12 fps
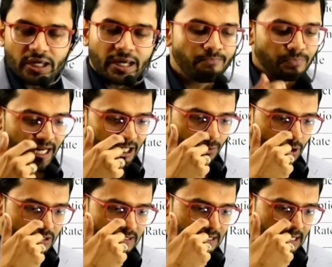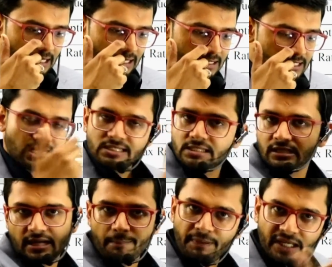Okay, it was just
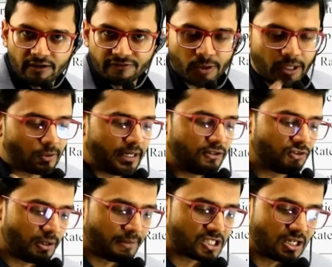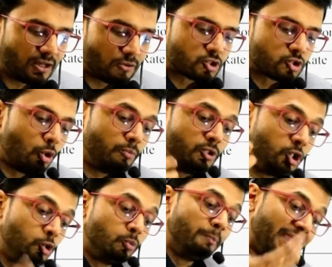a replica of 2023 budget. There was no
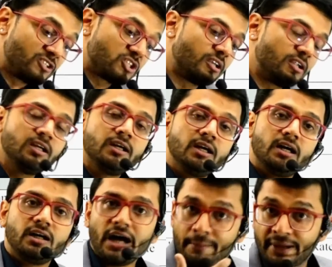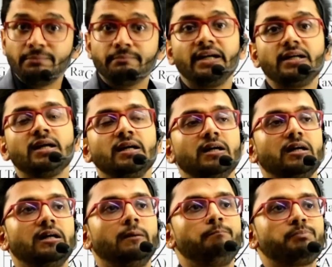new major amendment
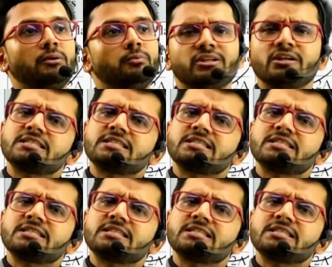with